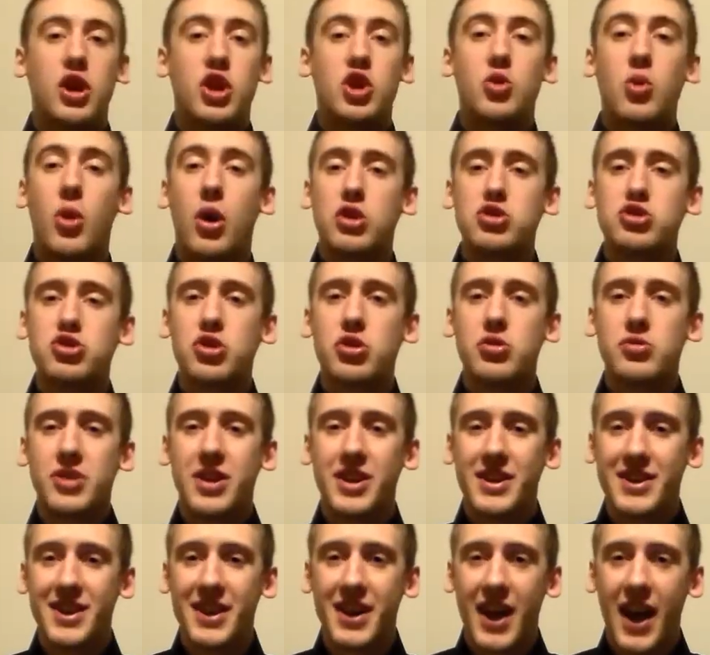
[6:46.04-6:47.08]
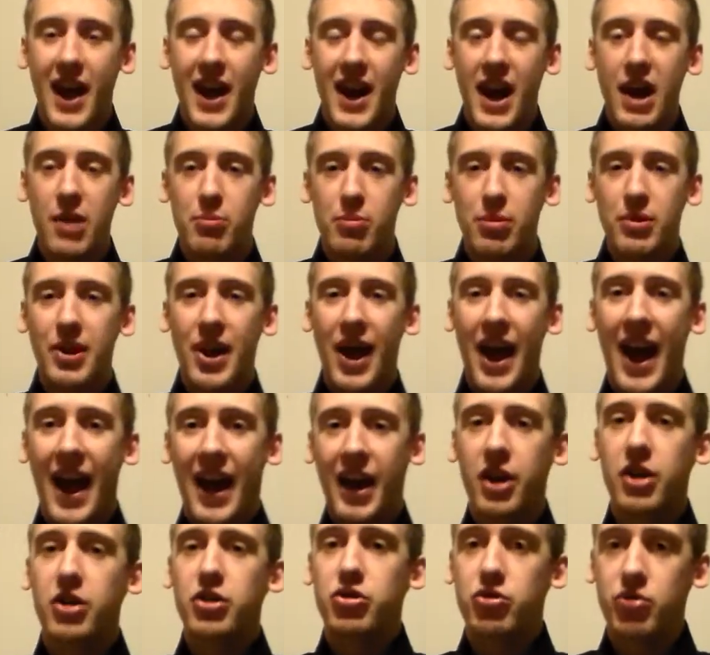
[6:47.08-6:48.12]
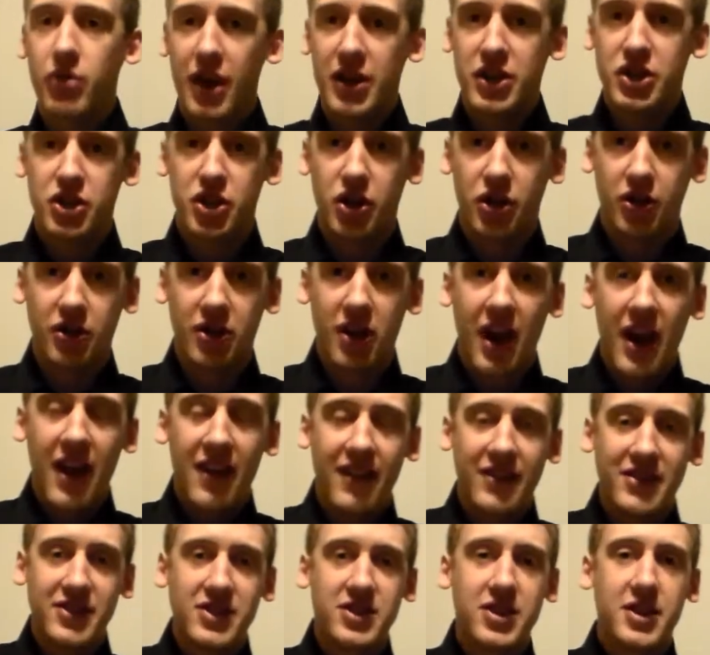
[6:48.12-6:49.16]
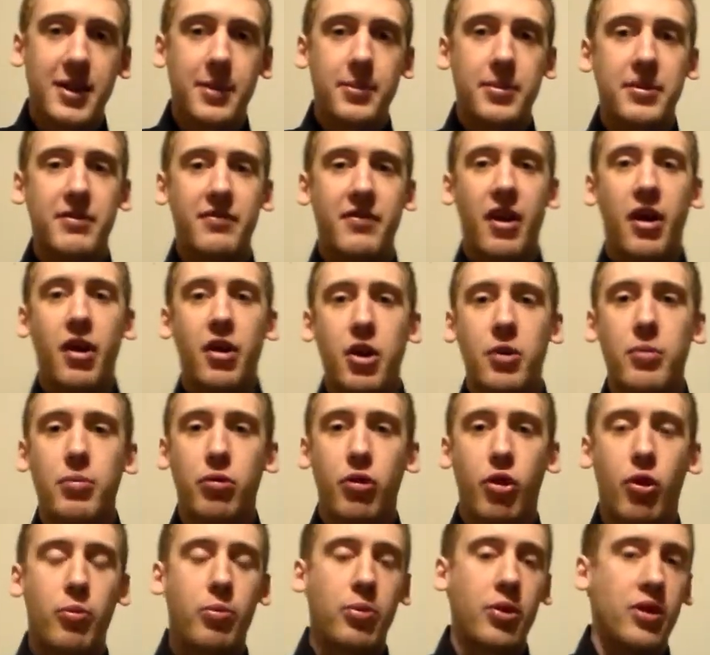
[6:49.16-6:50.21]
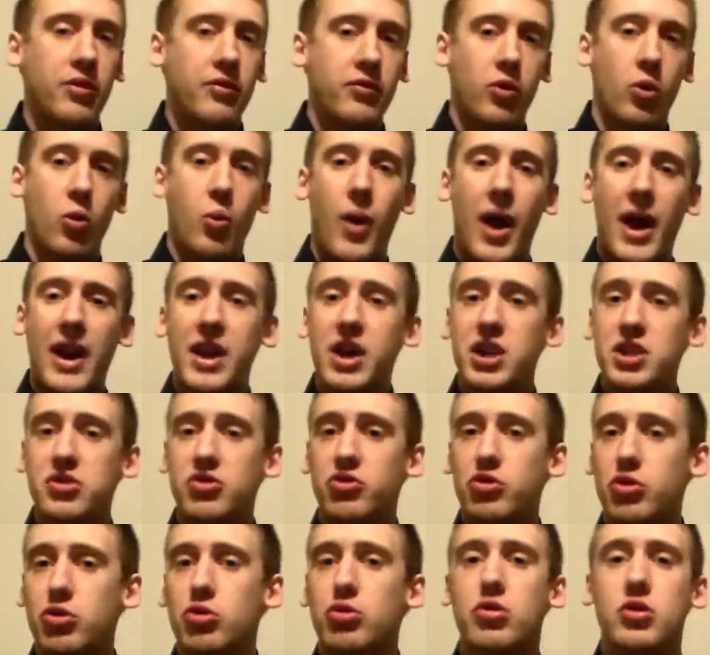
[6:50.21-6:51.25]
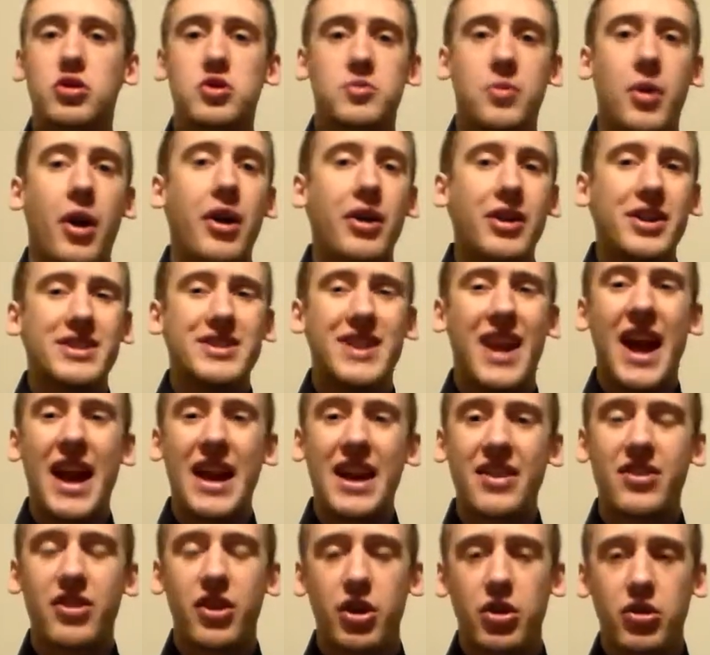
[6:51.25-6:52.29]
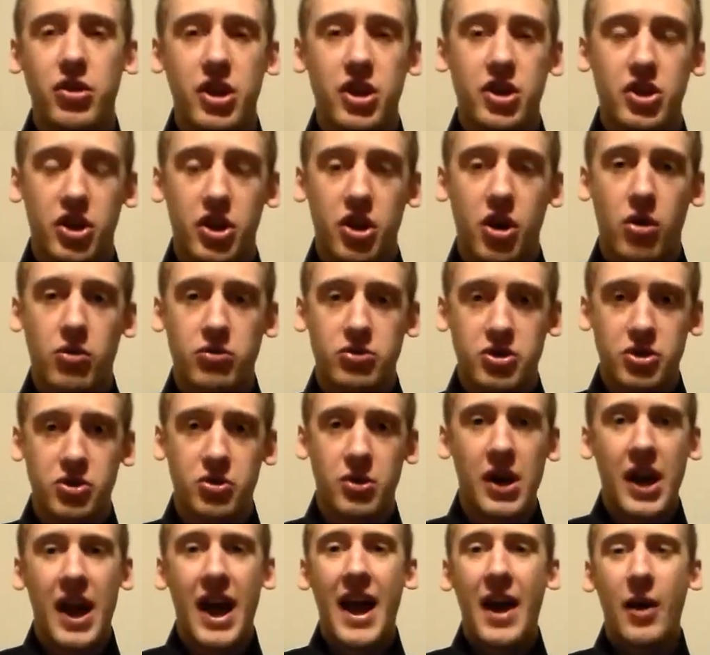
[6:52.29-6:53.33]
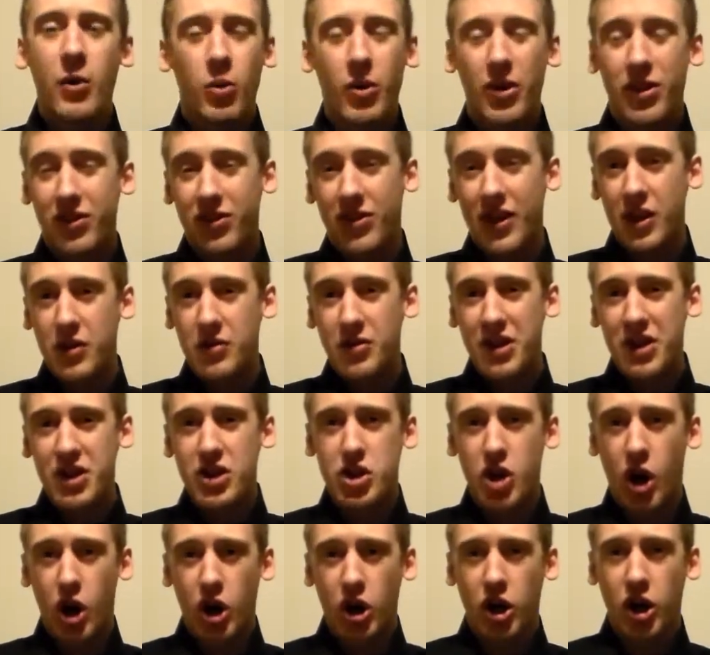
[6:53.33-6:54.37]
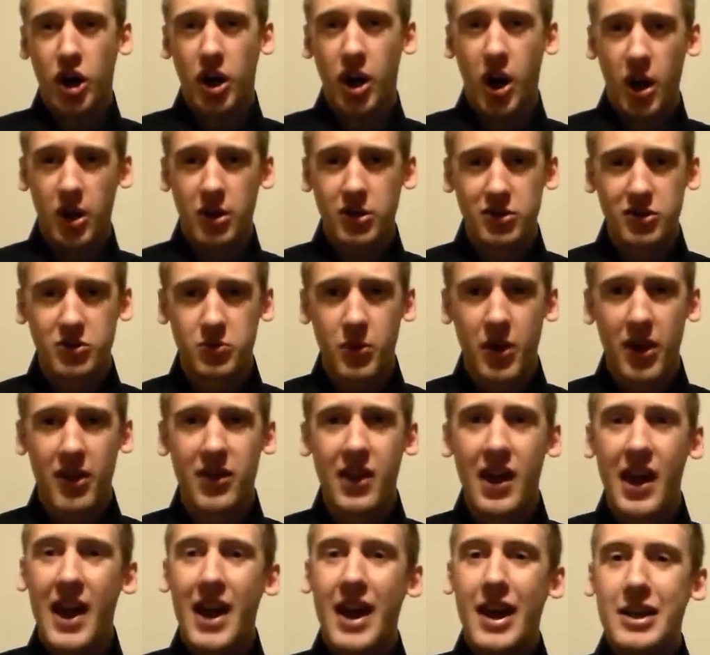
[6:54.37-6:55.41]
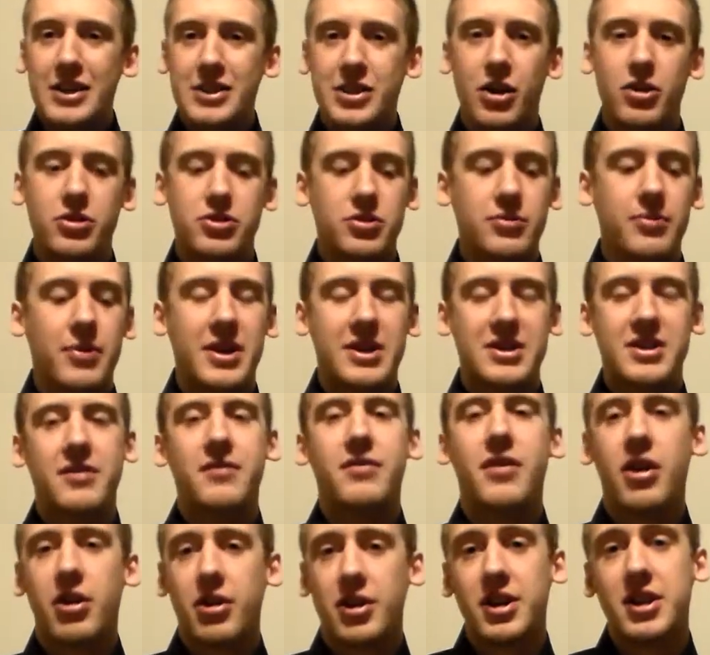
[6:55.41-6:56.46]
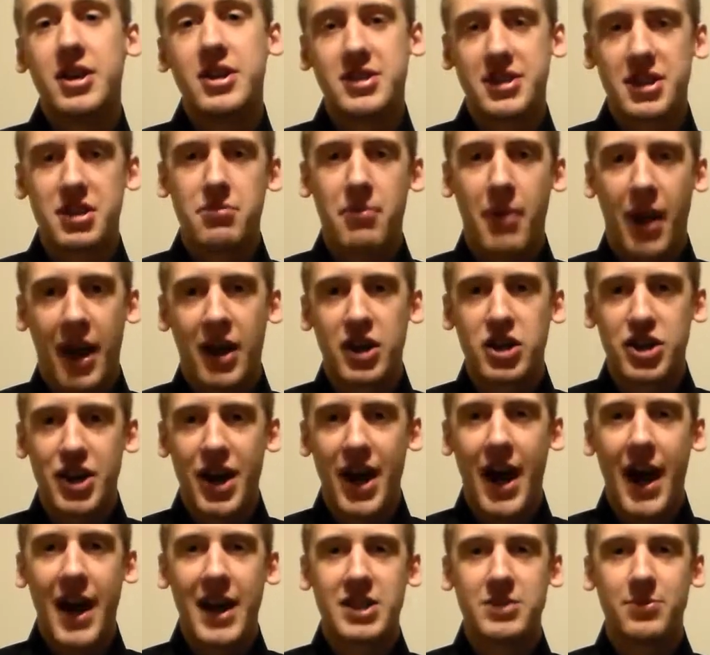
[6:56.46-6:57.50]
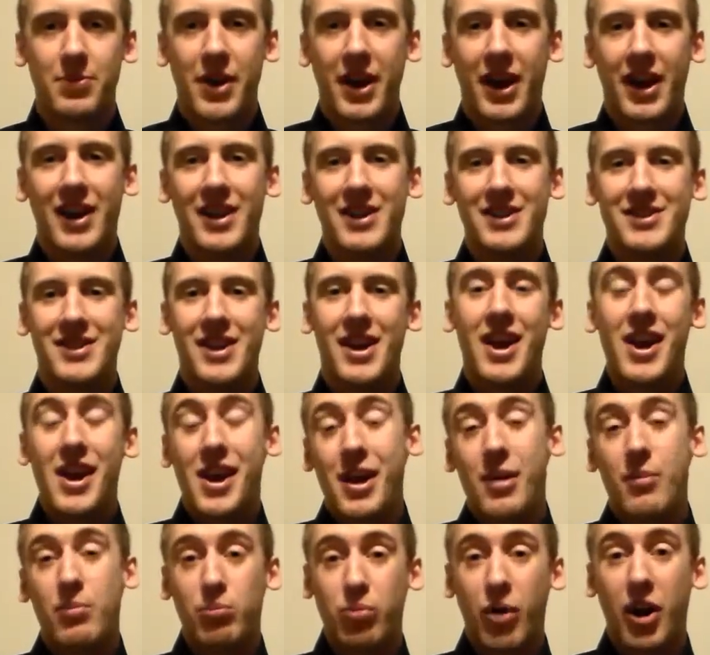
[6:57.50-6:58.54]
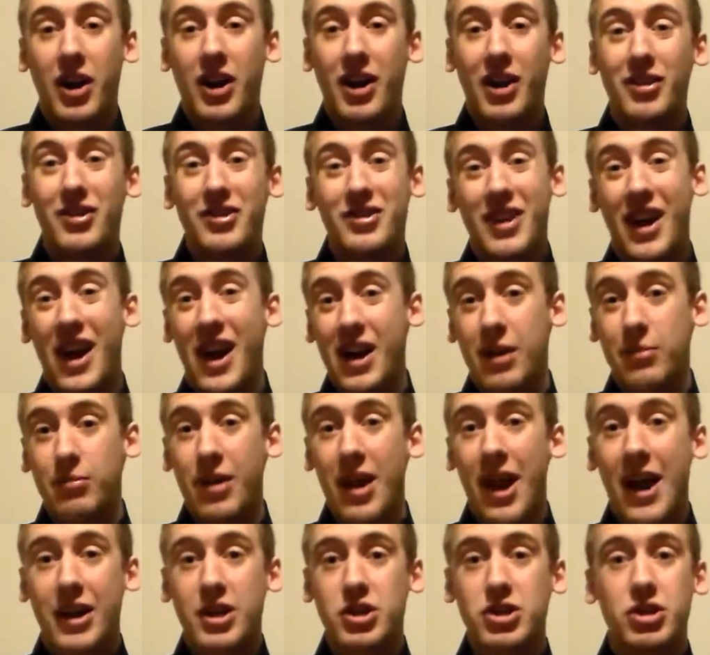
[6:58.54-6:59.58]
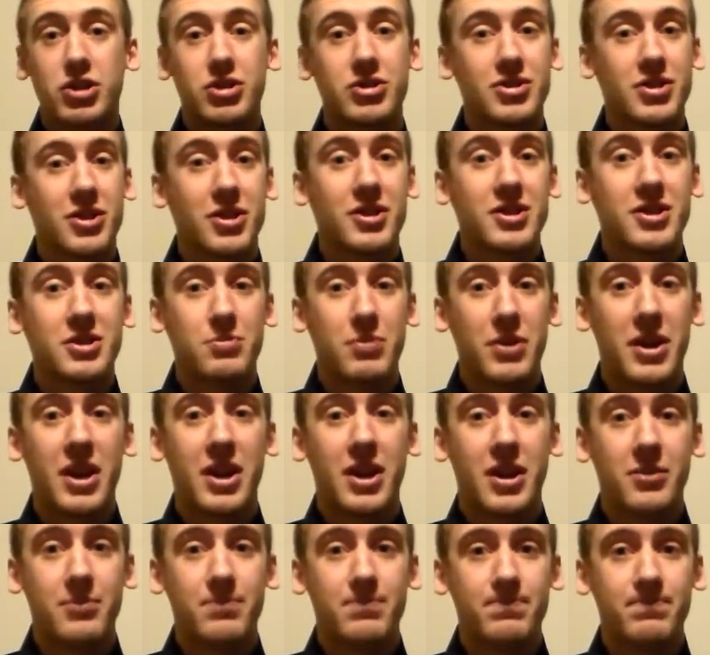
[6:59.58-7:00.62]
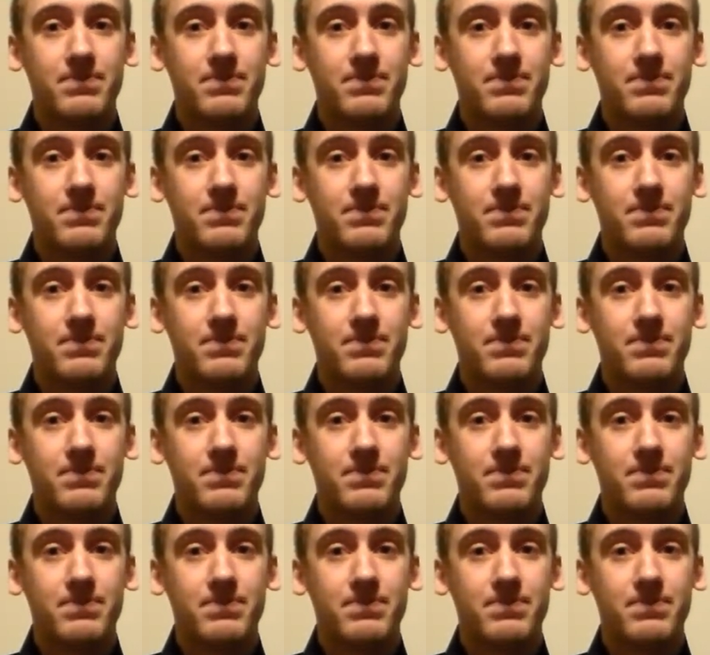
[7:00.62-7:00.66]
You also need to get a black dress shirt. This is going to be very appropriate for weddings, funerals, parties, anything you need to go to with that you need dark colors with. This also makes it very easy to match ties because bright color tie and a black shirt's going to speak.